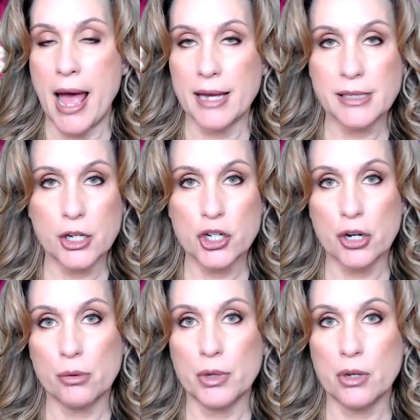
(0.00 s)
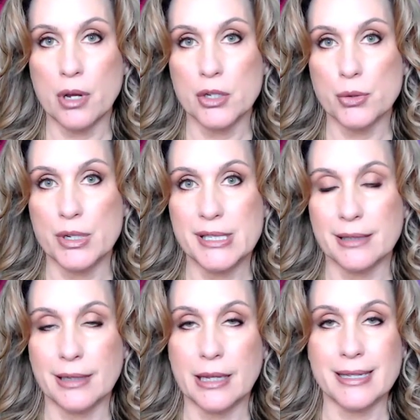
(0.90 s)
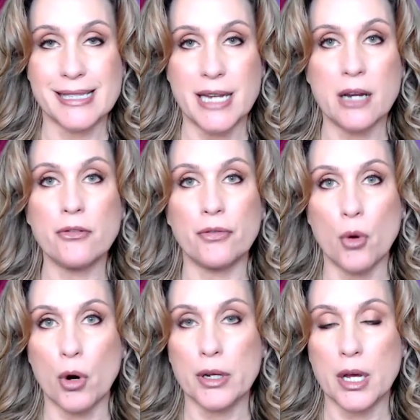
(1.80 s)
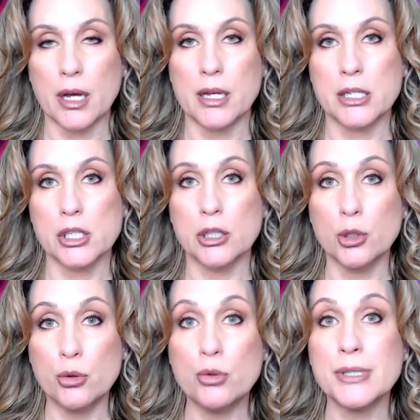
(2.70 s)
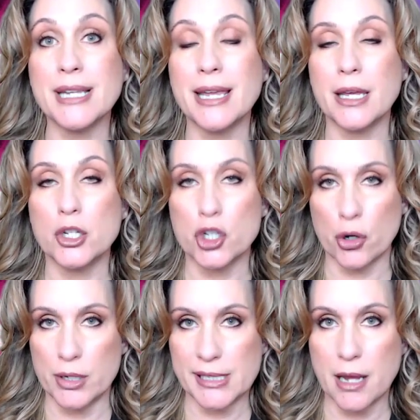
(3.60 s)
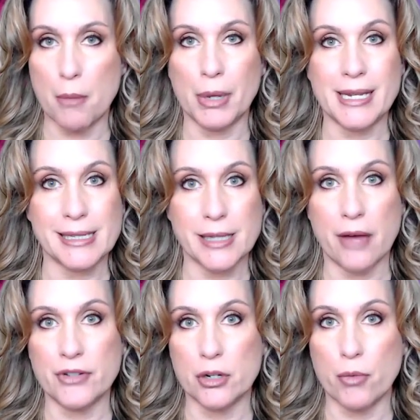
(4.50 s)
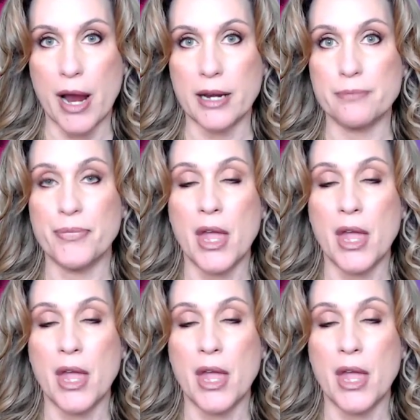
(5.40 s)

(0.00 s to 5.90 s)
As I shared with you guys recently, the state of Florida is losing insurance companies left and right.